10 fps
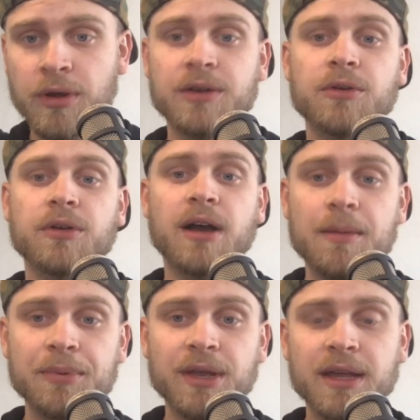and you're
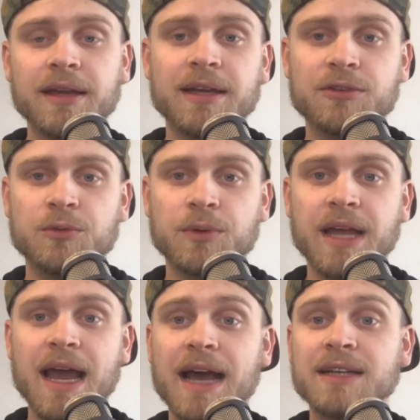comping it against one
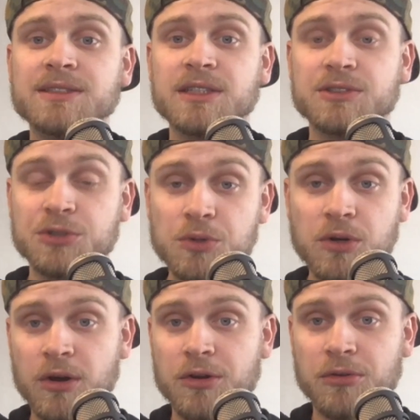that has a
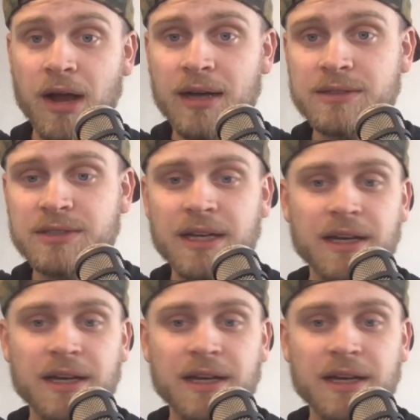2-car garage,